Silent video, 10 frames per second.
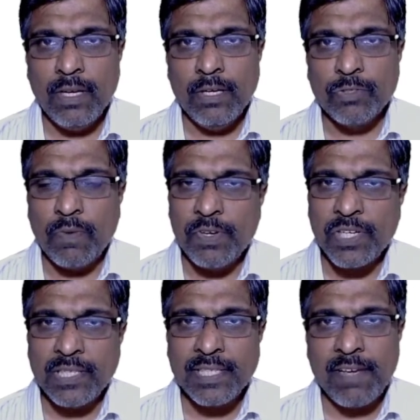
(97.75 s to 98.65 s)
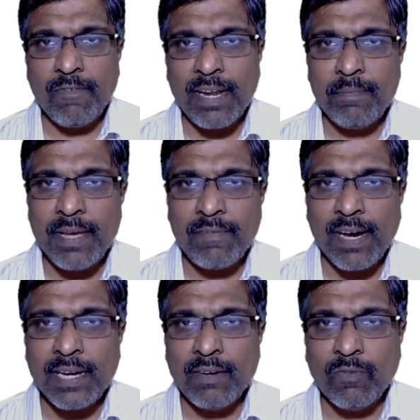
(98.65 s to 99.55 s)
So we shall see one by
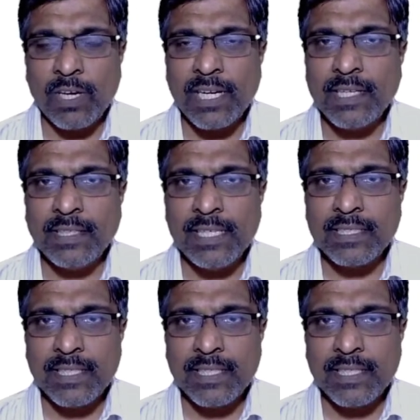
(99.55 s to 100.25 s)
one what are these